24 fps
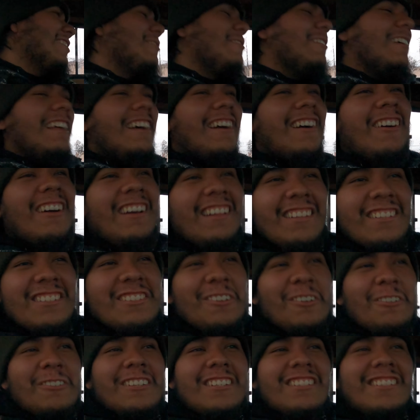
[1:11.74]
gonna be like, all right, let's
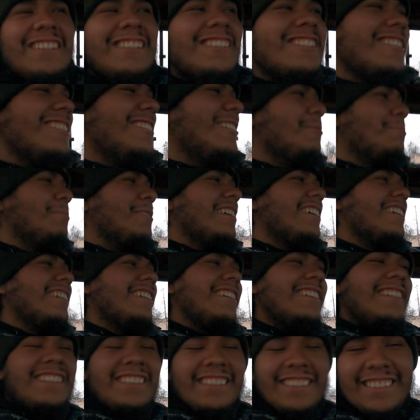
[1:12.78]
load this engine up there.
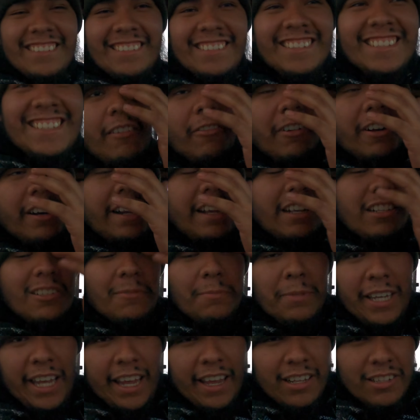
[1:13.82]
And we're gonna get
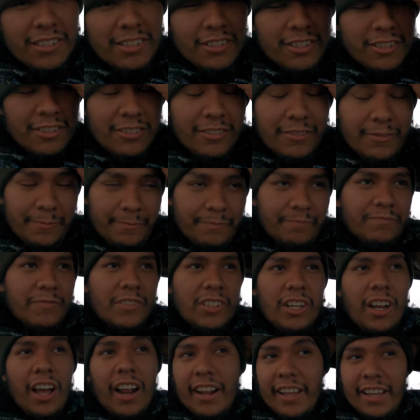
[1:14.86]
some Canes too.
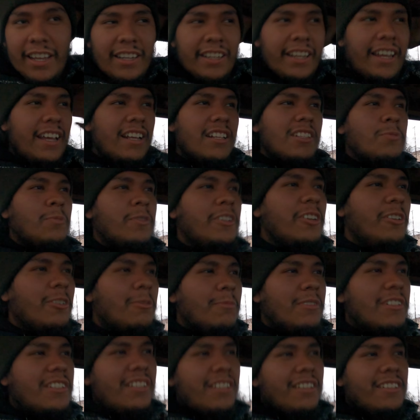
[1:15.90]
You gotta hit Canes when you get
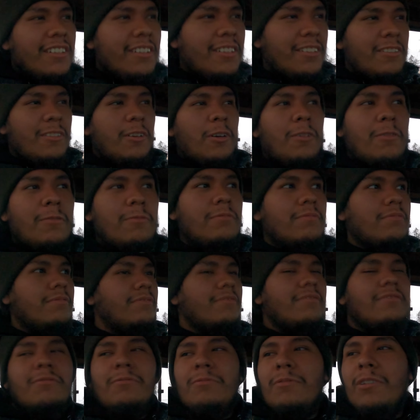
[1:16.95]
up in Tico. Oh, whoa,
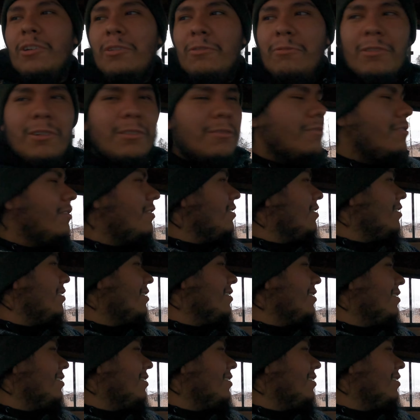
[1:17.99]
oh, oh. whoa.